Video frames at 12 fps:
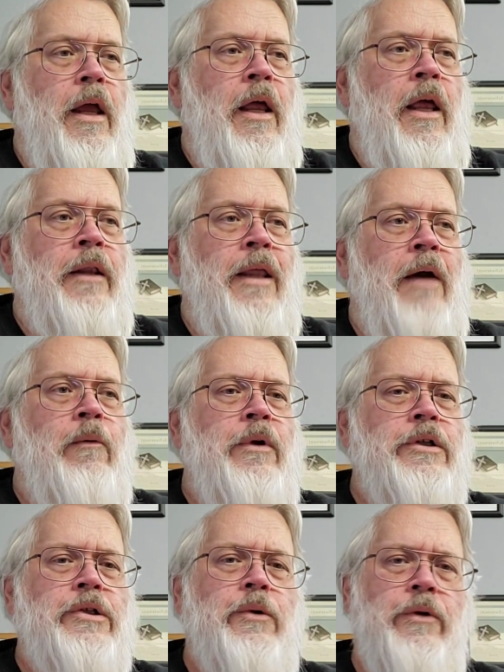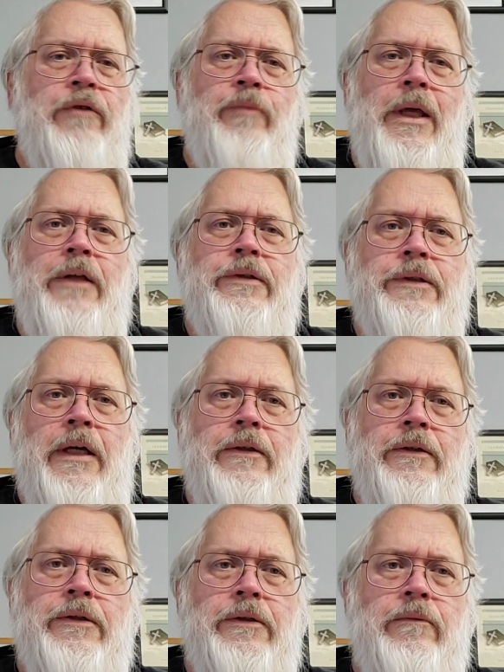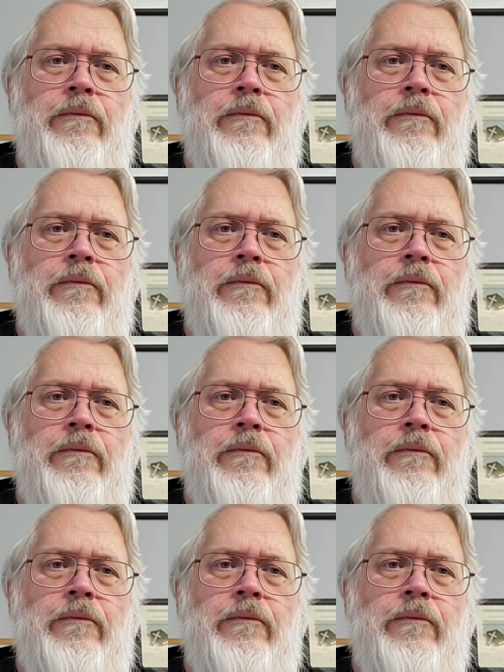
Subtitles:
And that one sort of makes sense.